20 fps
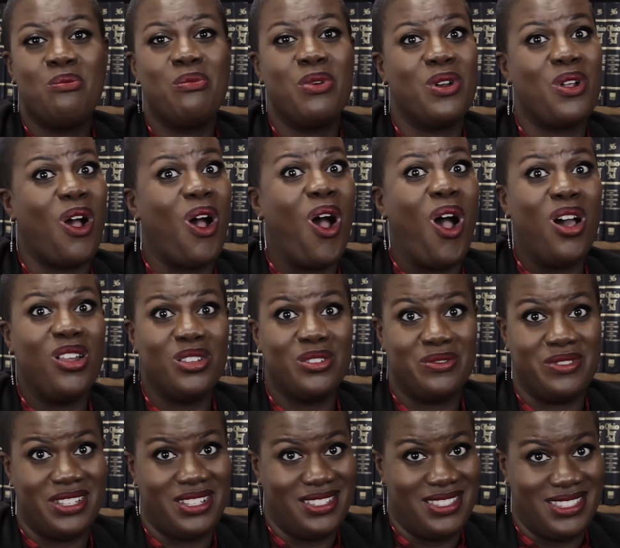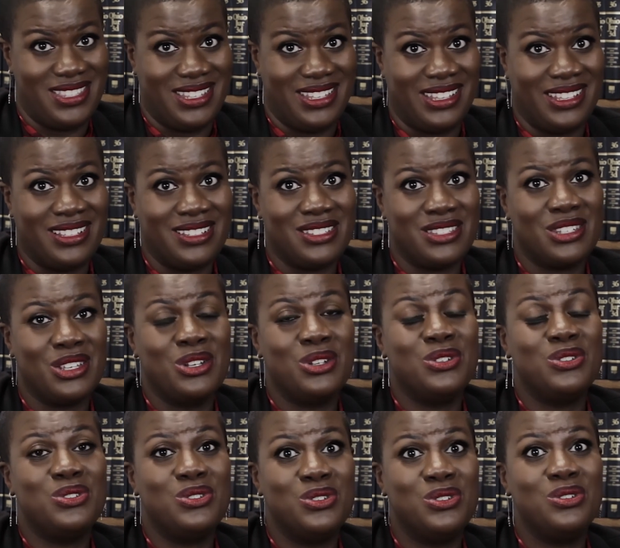But all of these things
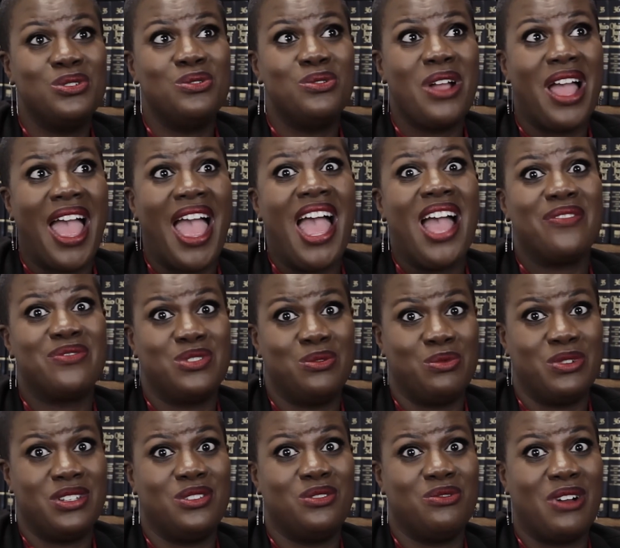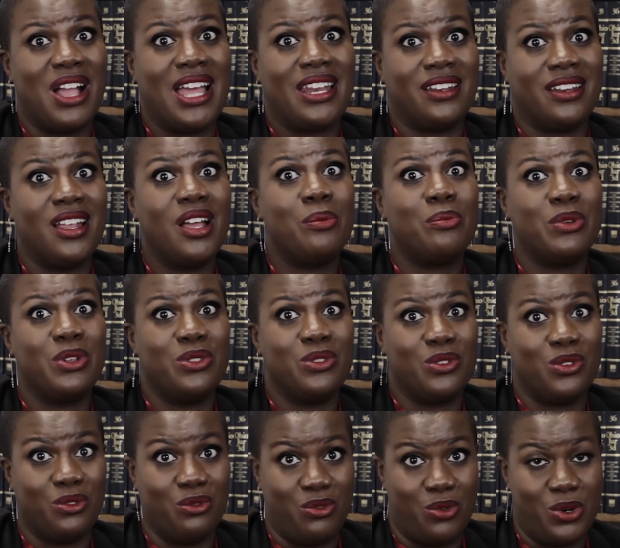do have to divided up in
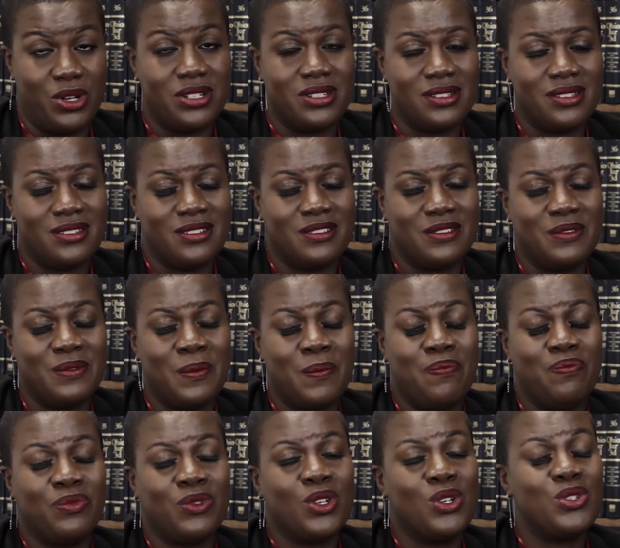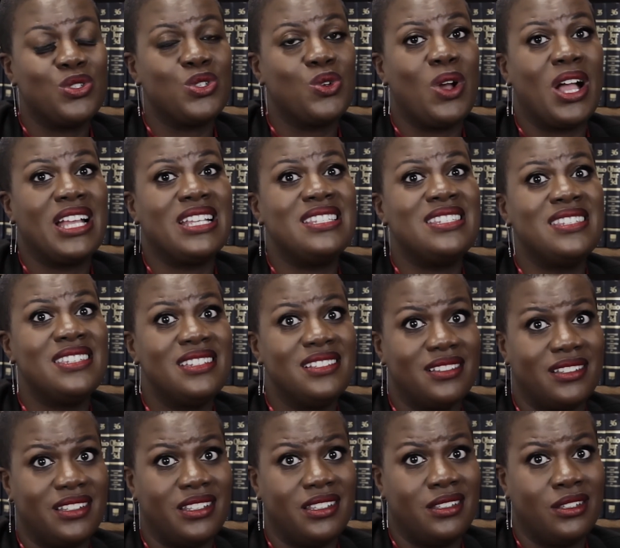the divorce. So
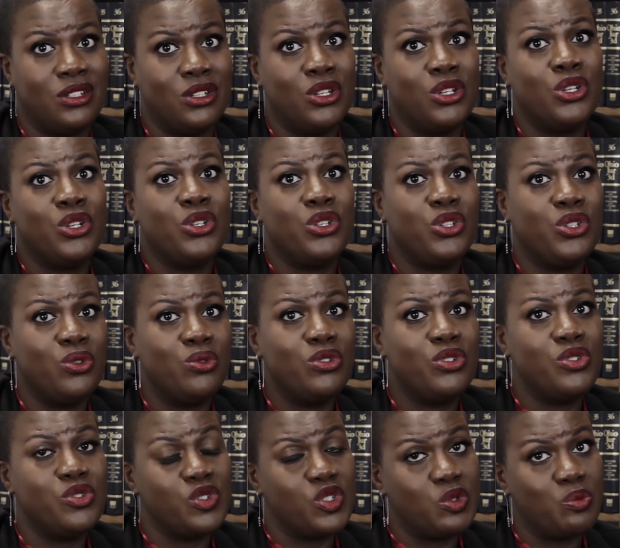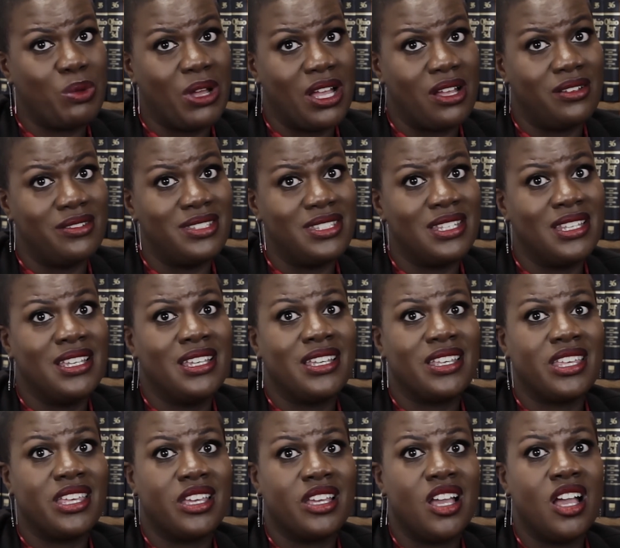ideally, you and your spouse
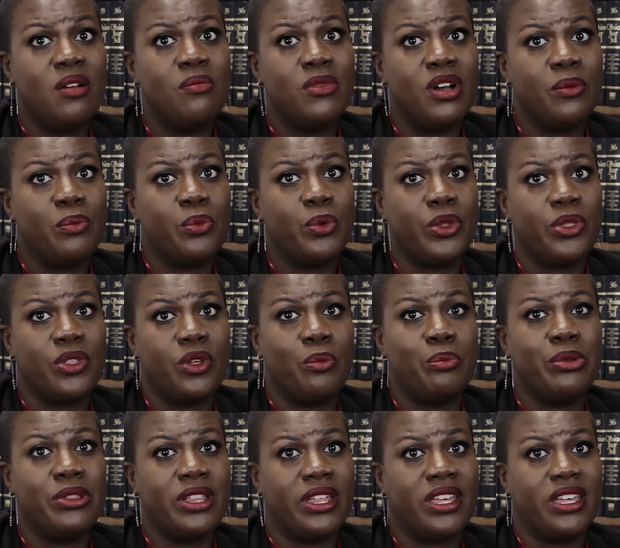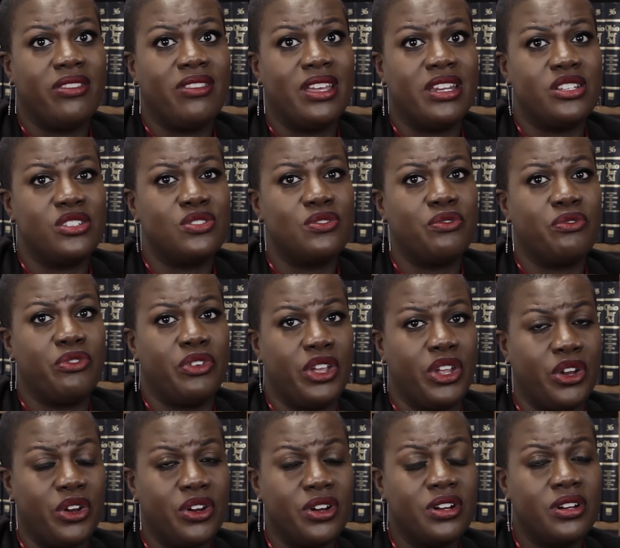can come up with a plan that is
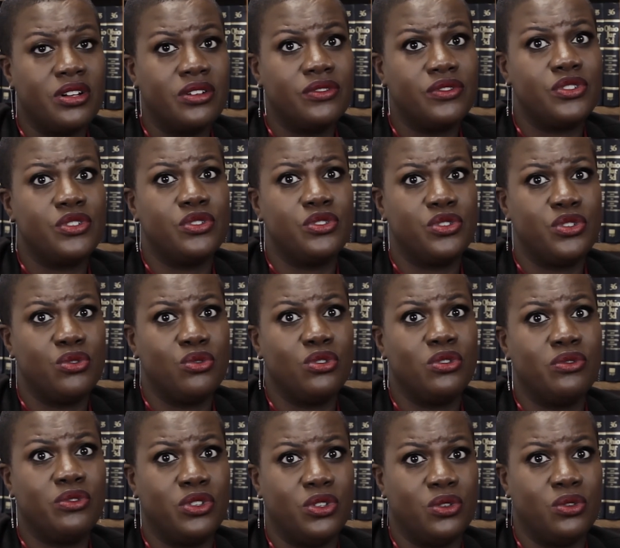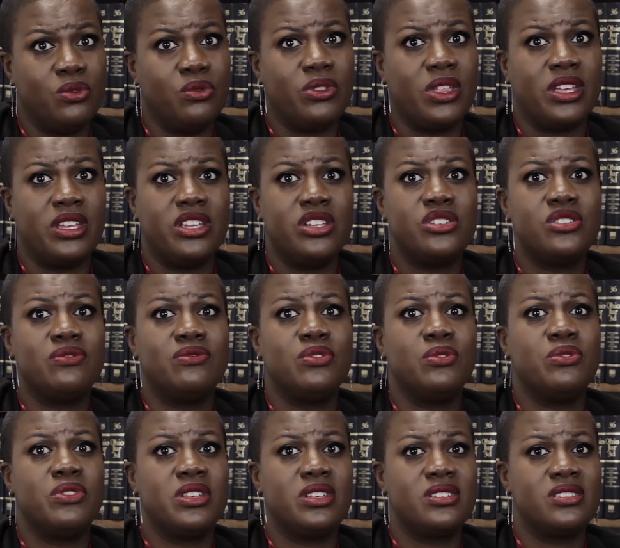fair to the two of you, that each of
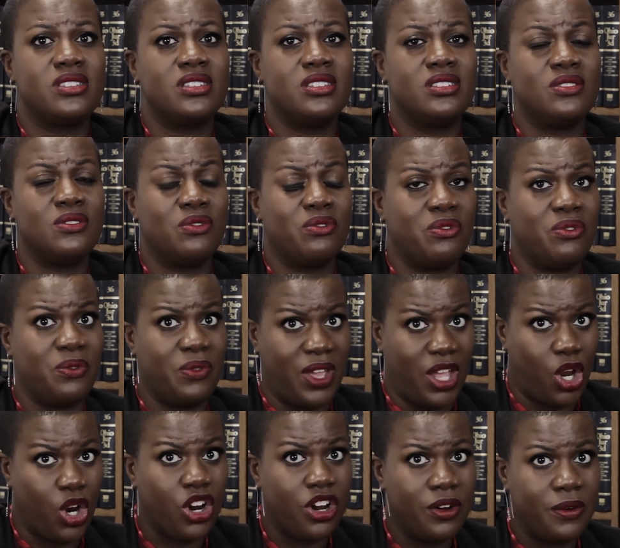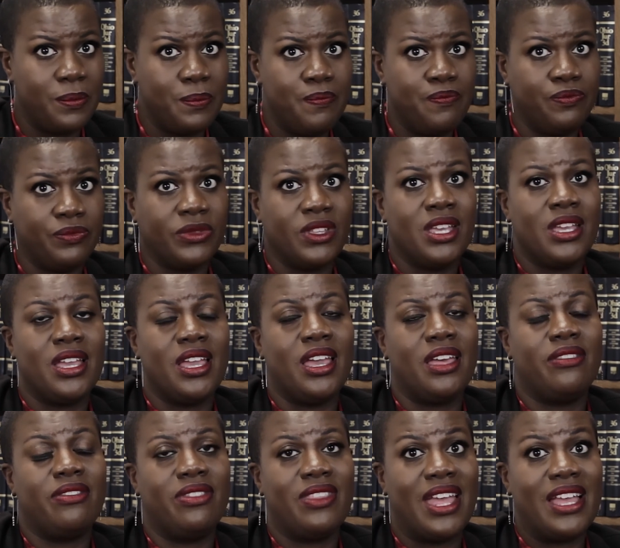you thinks is fair,
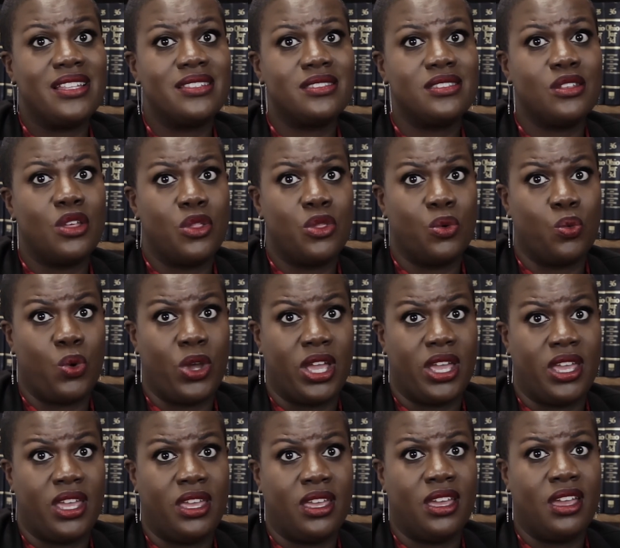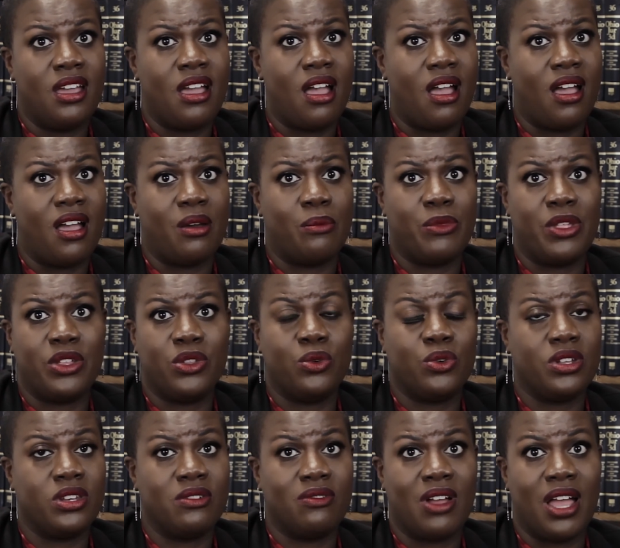and that's the way that you
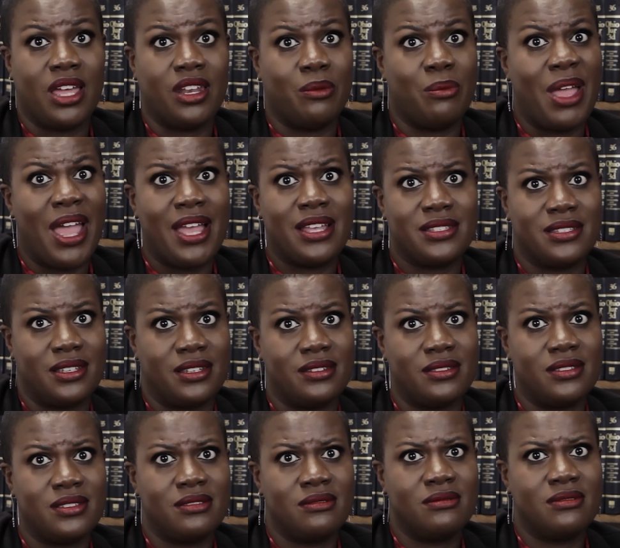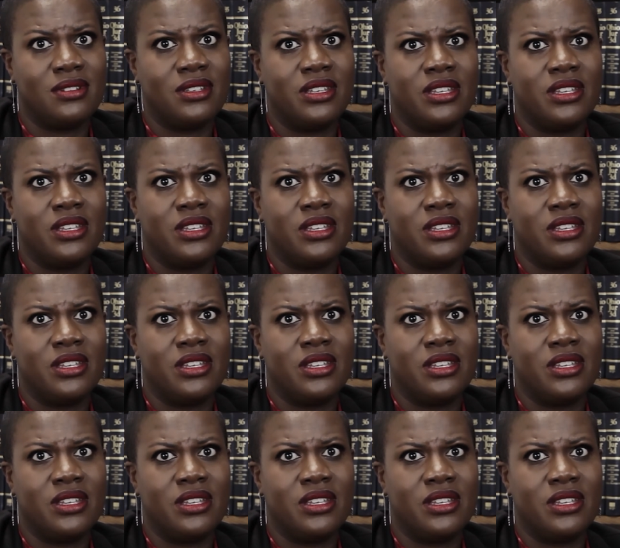can divide up assets.